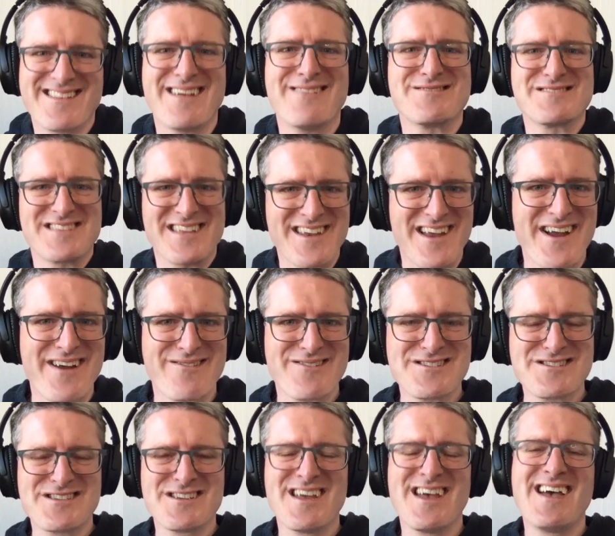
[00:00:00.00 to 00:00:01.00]
that was in
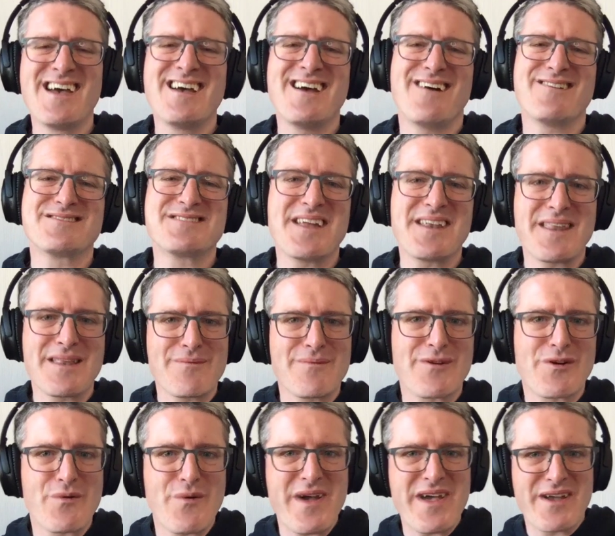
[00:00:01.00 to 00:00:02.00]
Irish. I was sending them
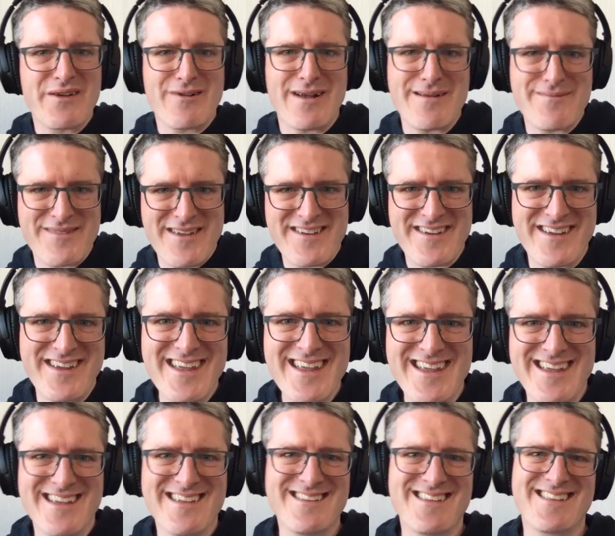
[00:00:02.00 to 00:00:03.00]
to
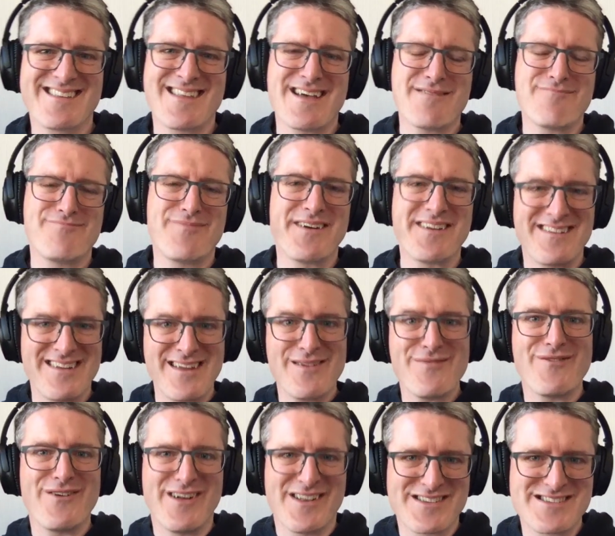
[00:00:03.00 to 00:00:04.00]
gaelgram.ie that by
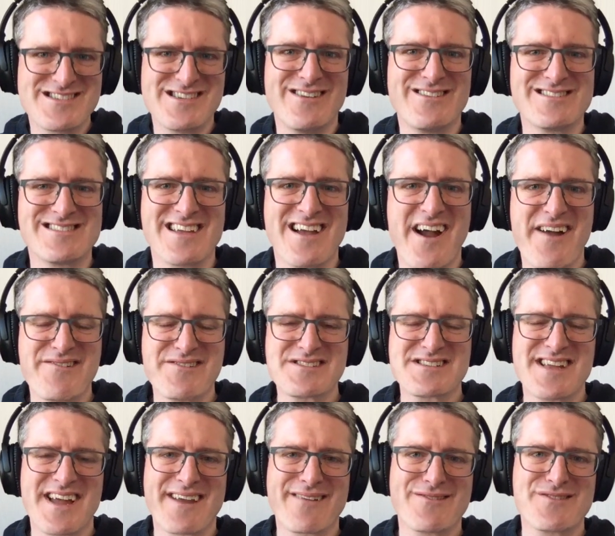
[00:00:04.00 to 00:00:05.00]
default shows the
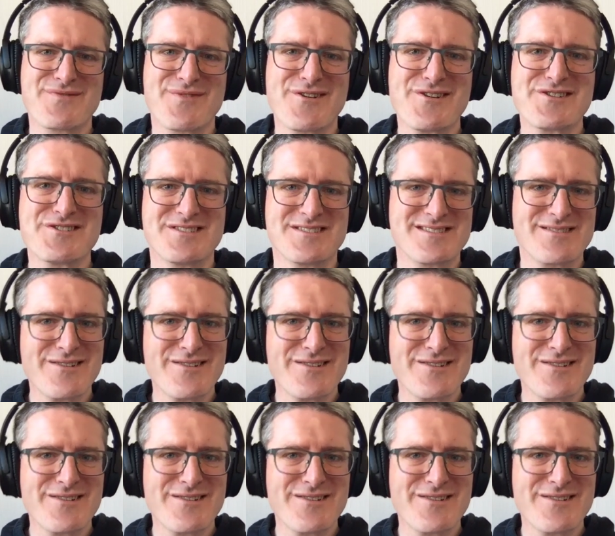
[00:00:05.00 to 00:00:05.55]
Irish language version.